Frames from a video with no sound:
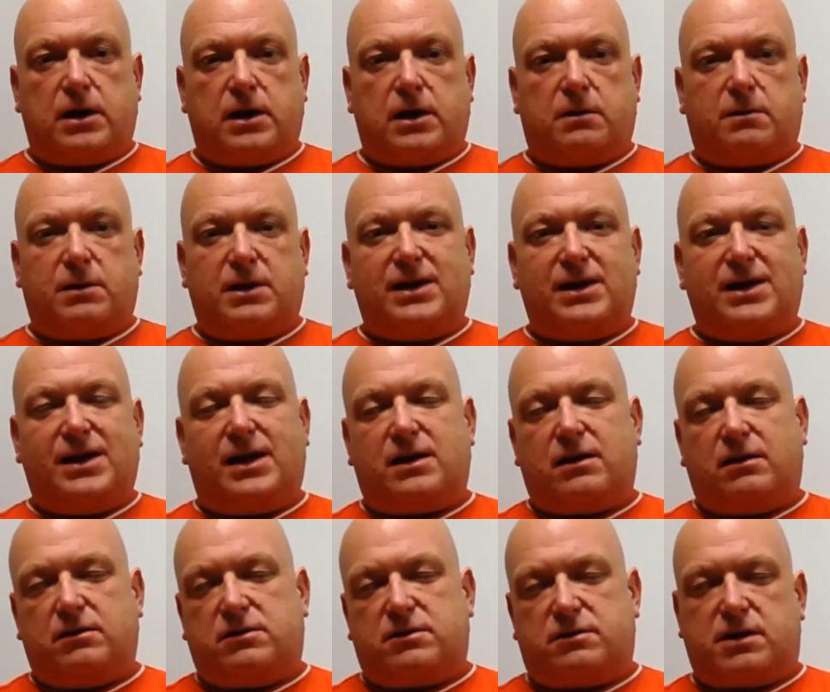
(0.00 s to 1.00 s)
Well, you
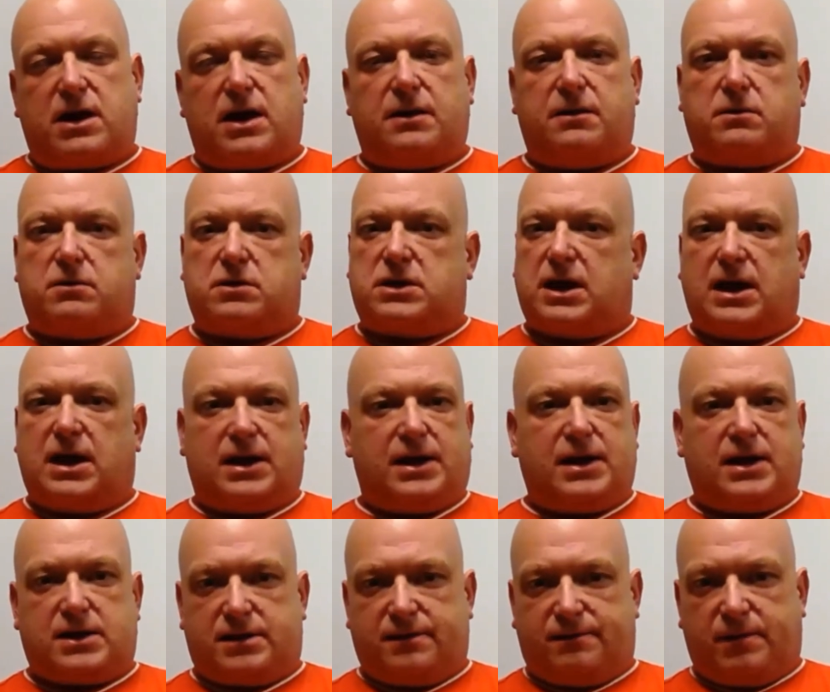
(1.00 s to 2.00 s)
can try those
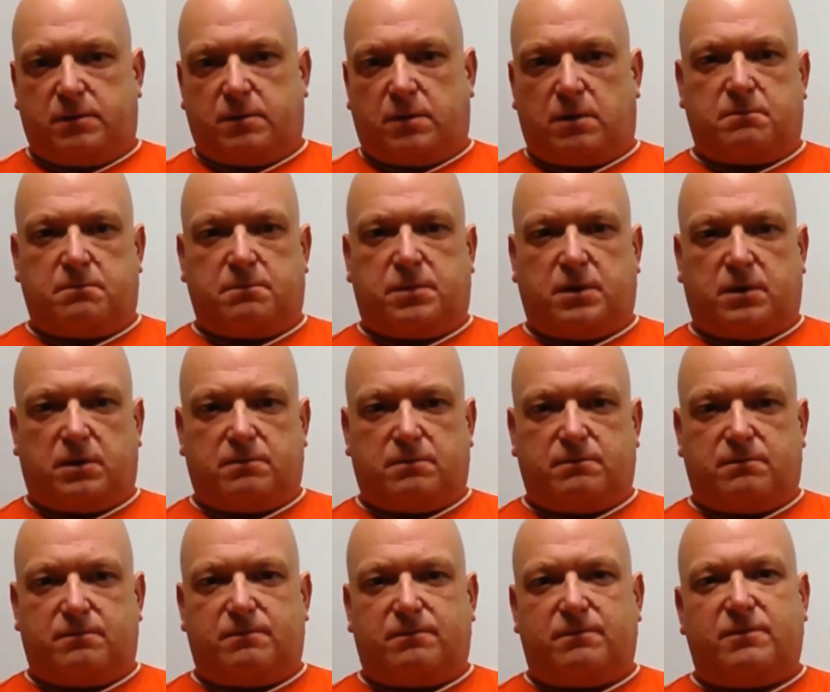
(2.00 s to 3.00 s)
ideas if you want, but
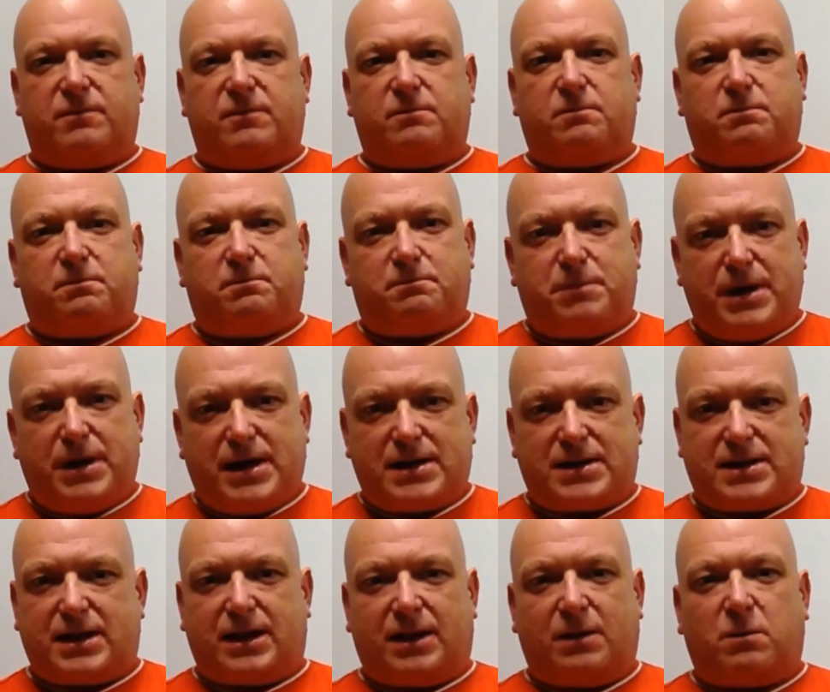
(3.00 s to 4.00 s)

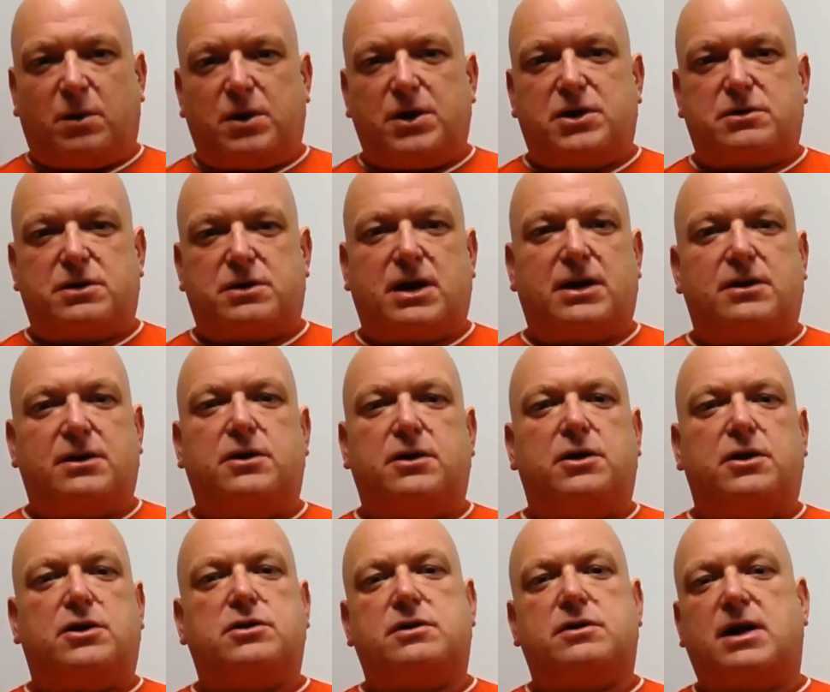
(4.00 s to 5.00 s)
basically what you're trying to do,
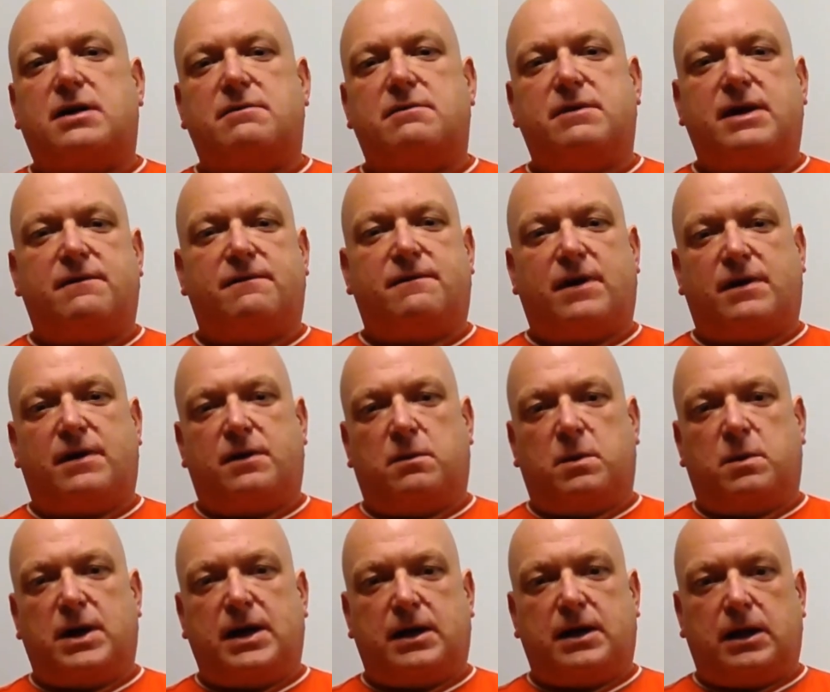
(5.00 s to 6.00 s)
you're trying to reinvent the
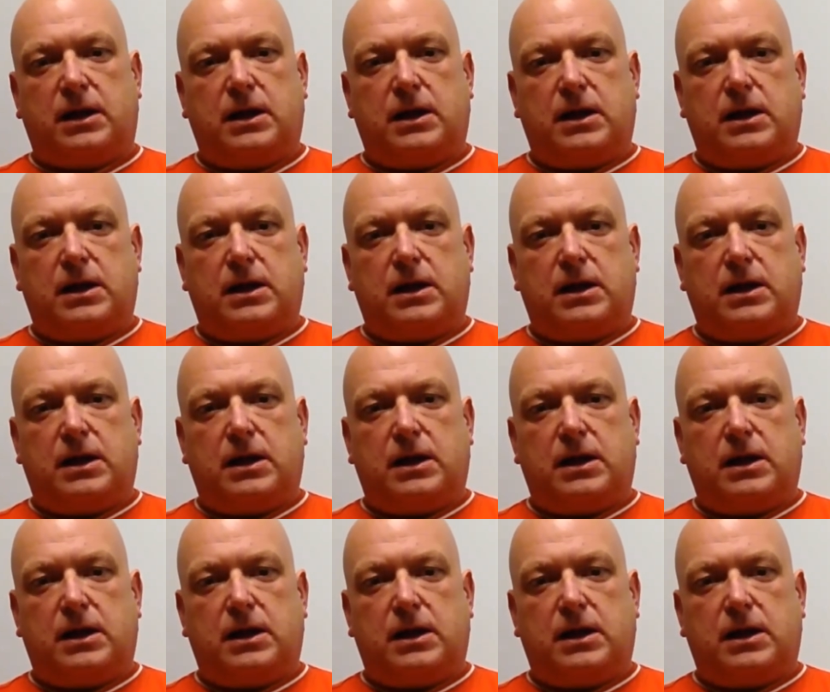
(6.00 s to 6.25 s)
wheel.